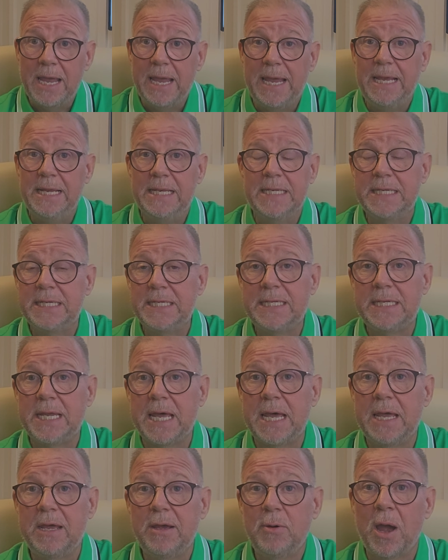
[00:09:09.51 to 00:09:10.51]

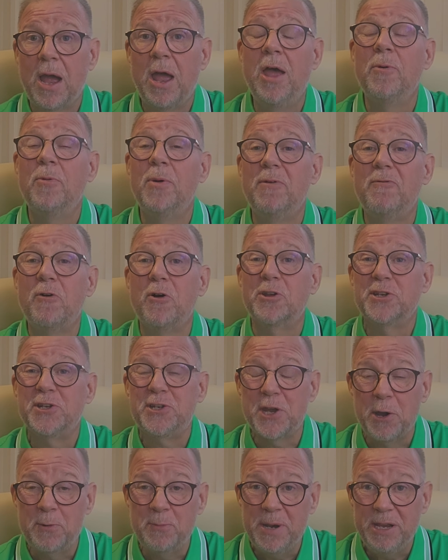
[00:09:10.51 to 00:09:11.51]
We've got
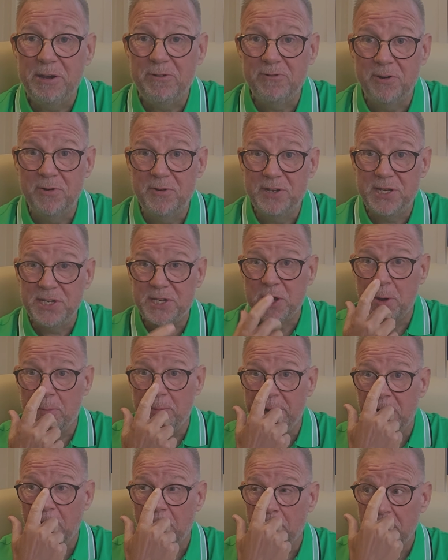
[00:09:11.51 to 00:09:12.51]
so many cruises
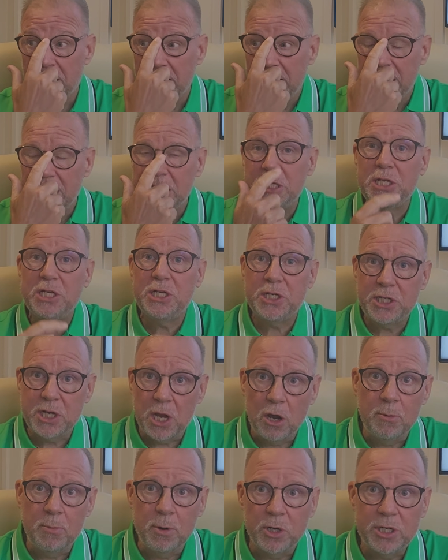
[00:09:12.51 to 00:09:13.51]
coming up,
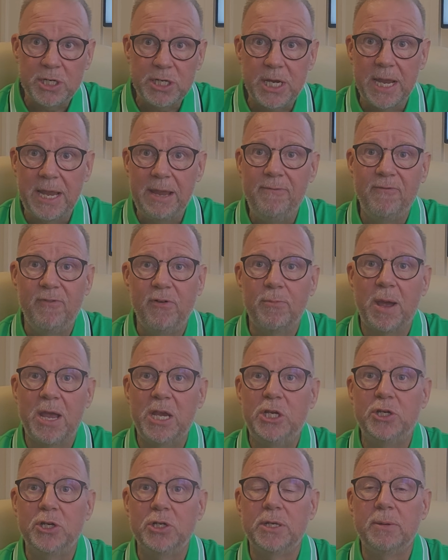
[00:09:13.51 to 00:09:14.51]
so much
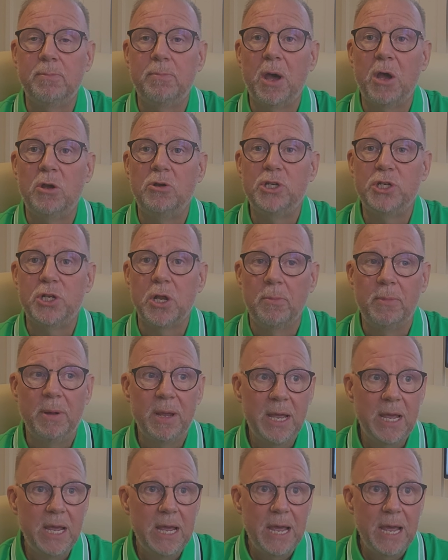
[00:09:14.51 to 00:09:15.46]
information to post up,